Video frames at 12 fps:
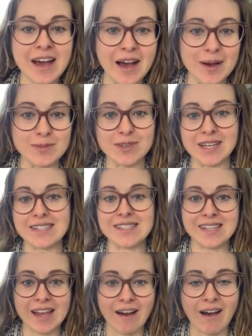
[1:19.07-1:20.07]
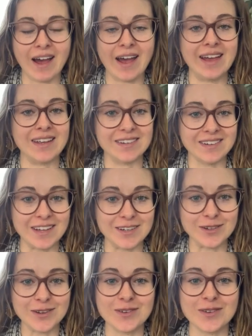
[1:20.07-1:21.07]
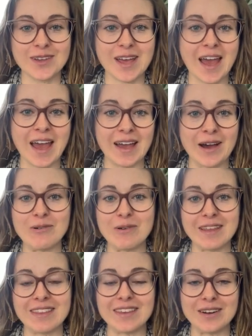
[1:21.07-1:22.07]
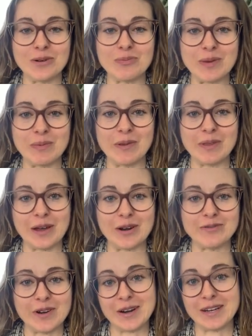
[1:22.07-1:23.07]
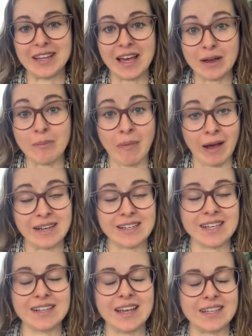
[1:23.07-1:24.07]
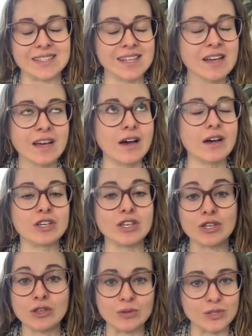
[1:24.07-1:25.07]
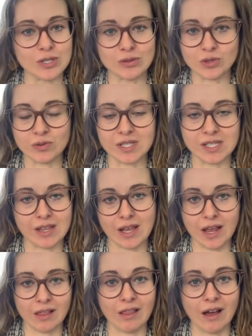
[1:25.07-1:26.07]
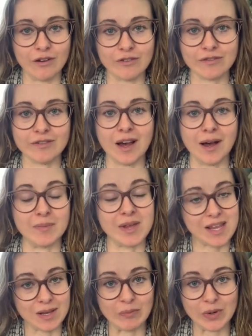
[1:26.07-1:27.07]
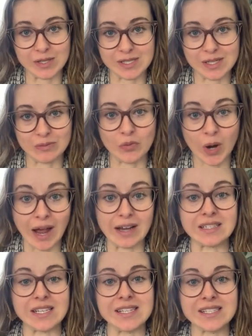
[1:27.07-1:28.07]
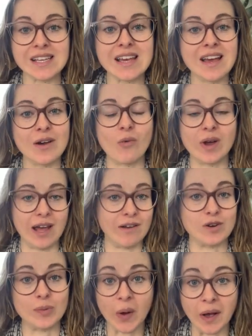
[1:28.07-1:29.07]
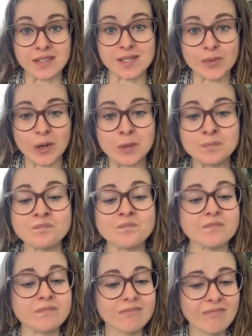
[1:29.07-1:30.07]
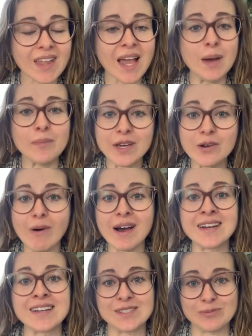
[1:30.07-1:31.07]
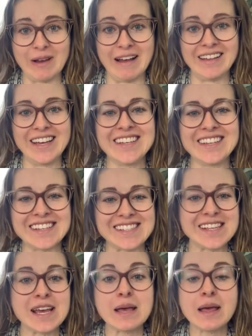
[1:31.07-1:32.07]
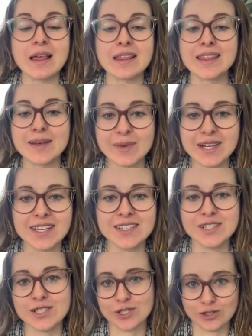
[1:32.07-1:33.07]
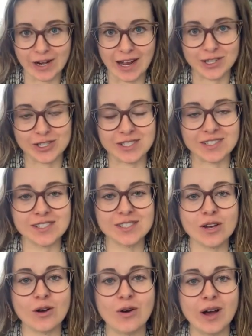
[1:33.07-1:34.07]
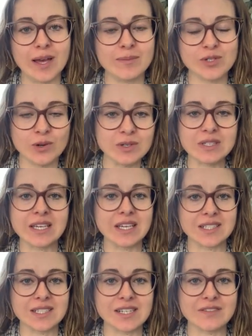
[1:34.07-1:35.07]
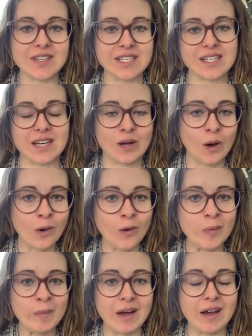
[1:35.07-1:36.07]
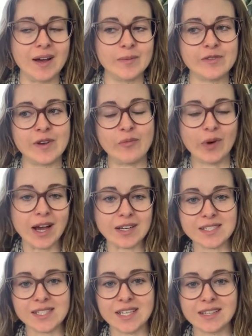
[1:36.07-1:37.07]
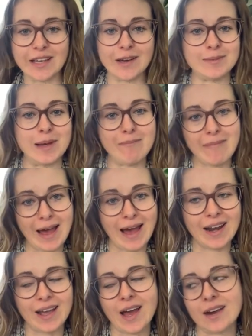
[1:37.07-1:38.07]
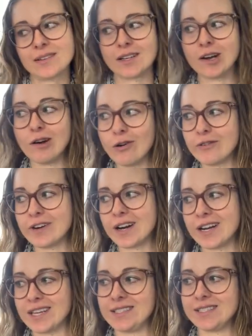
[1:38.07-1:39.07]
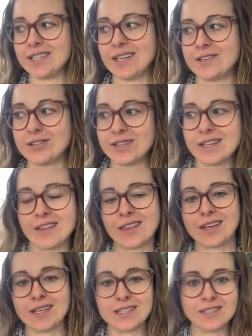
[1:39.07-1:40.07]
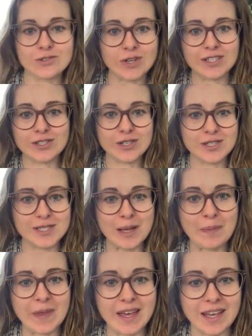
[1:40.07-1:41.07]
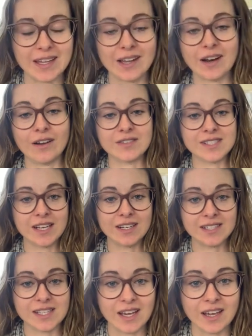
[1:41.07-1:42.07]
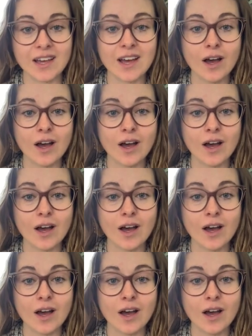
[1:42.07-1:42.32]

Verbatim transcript: um, you get to say hi and, and hang out with, you know, people that are very like-minded. That's a huge, huge reason that I love um, an in-person practice whenever possible. A big one as well is limited distractions. So I'm totally guilty of this at home. Um, if I'm practicing, laying on my mat, I kind of look over and I can see underneath like a dresser or something. And then all of a sudden it's like,